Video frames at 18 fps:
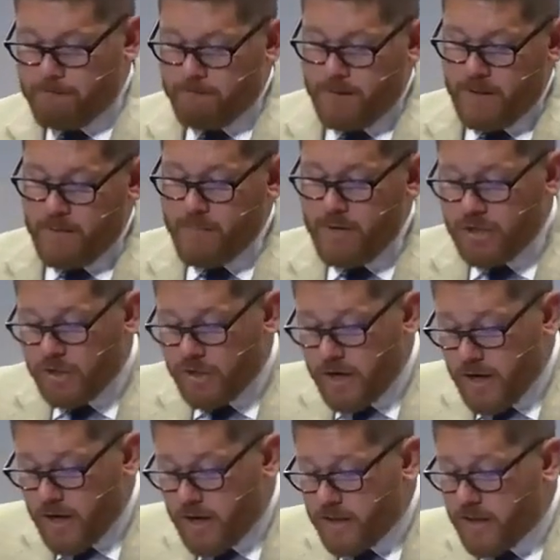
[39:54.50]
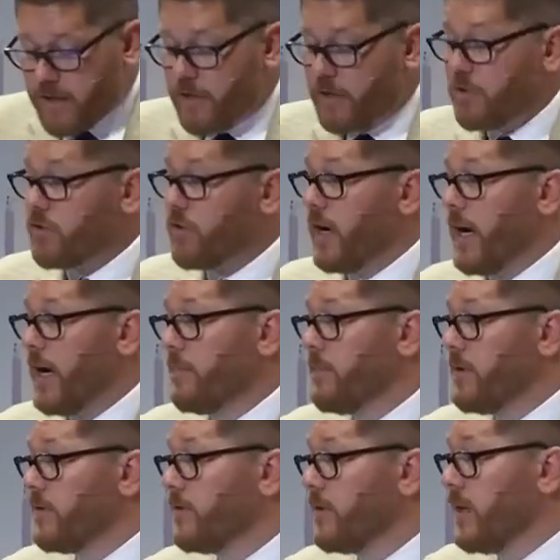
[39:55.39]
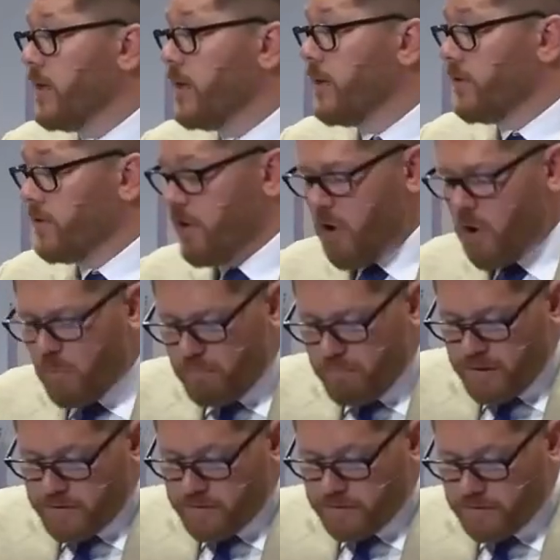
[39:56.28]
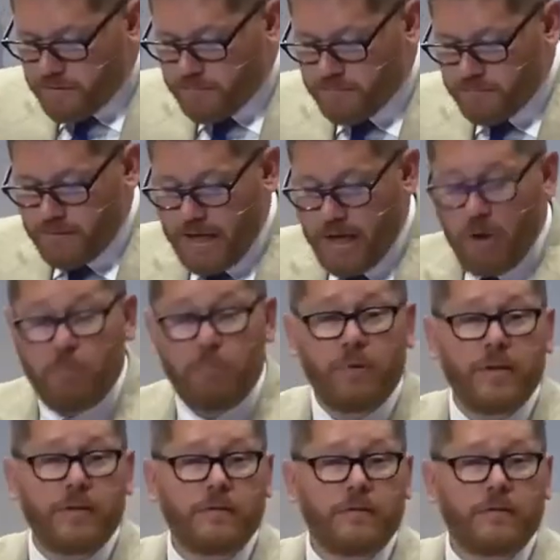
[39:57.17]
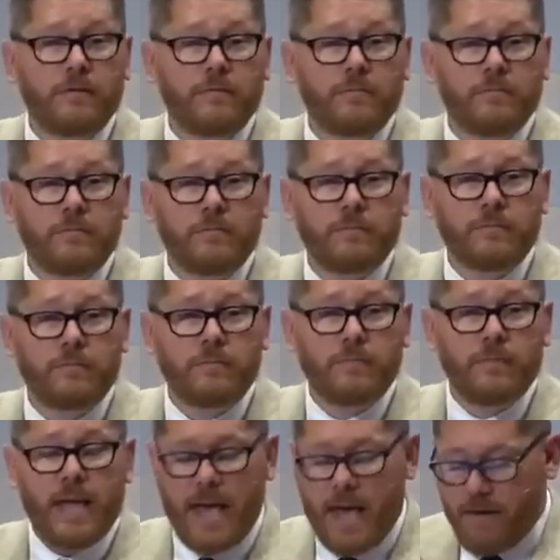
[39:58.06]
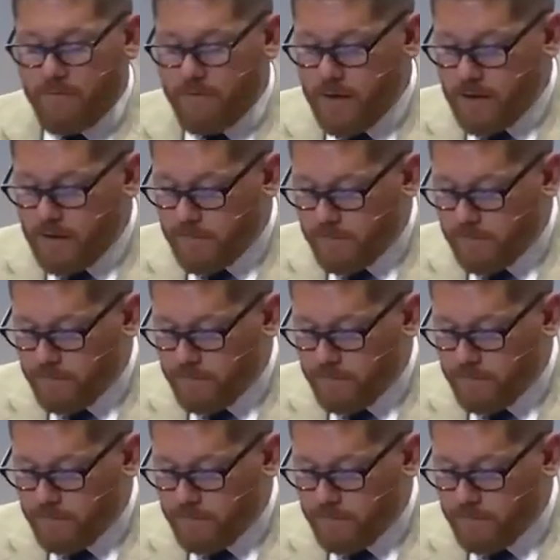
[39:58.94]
The missionary then described the scene as hopeless, helpless, heavy.